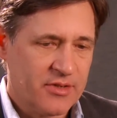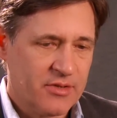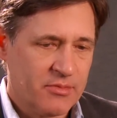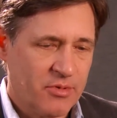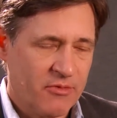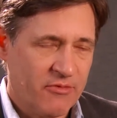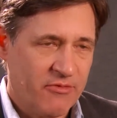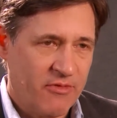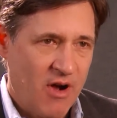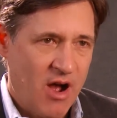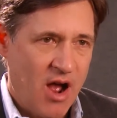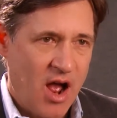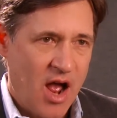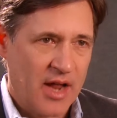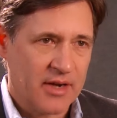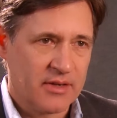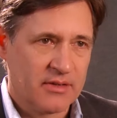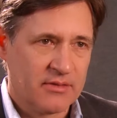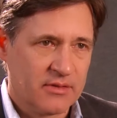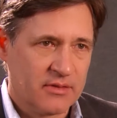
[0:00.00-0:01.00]
to
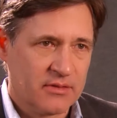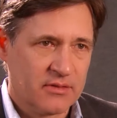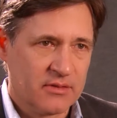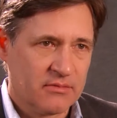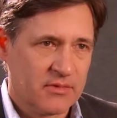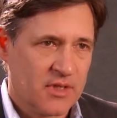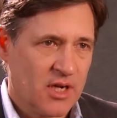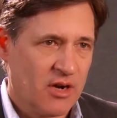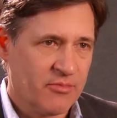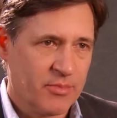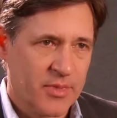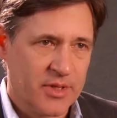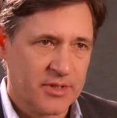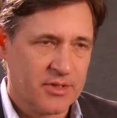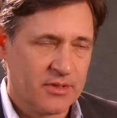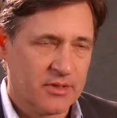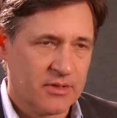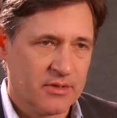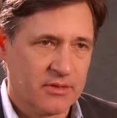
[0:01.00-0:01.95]
provide government